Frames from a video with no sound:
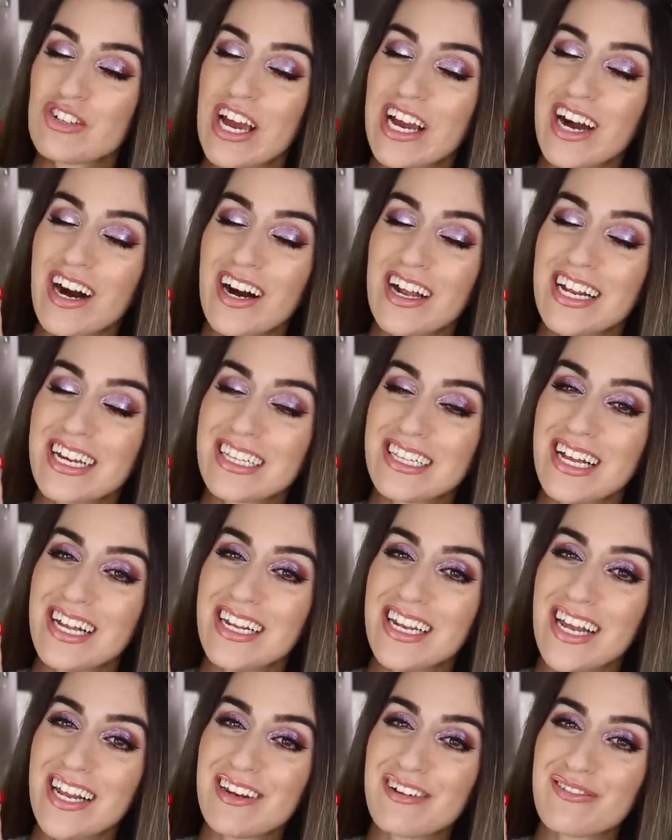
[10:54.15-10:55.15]
Iconic
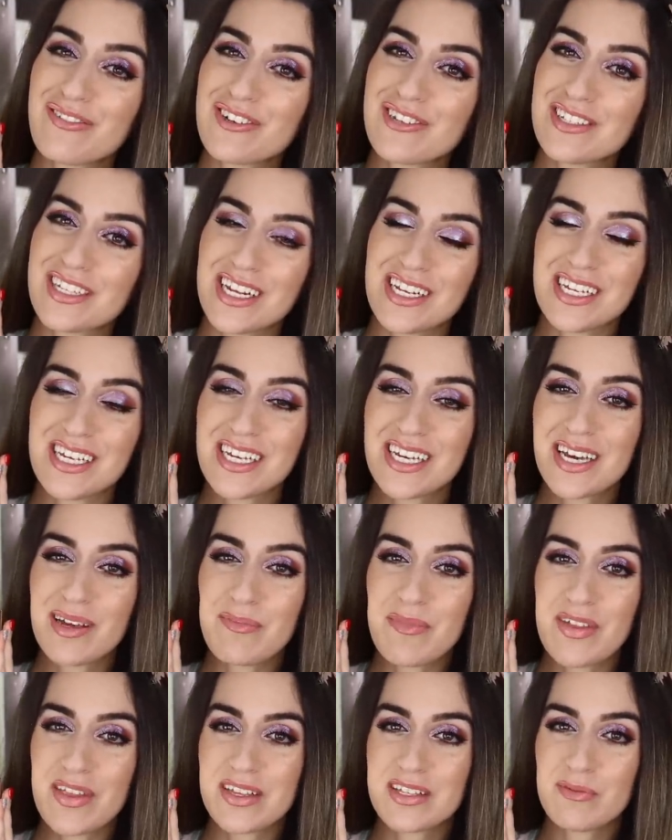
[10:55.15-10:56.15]
London, for sending
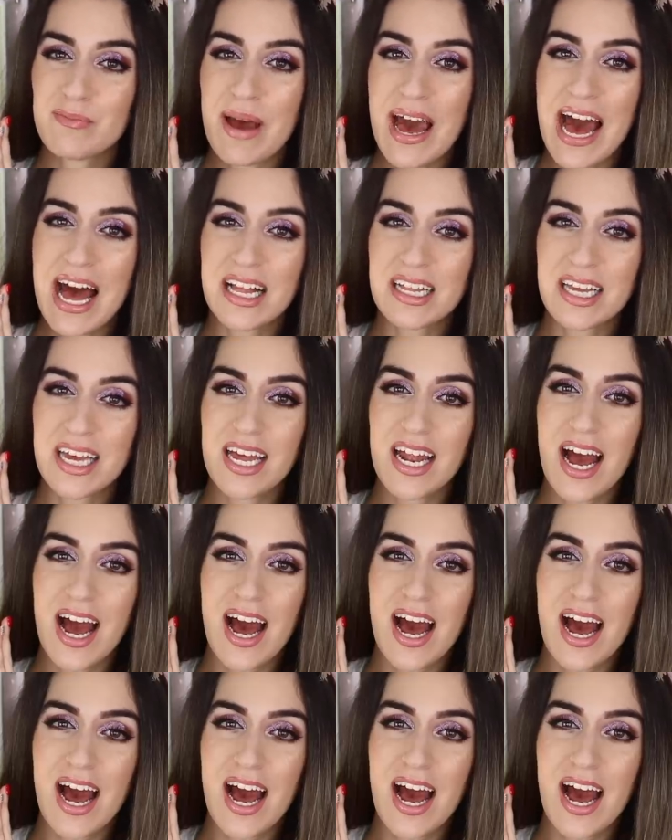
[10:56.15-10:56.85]
me this palette.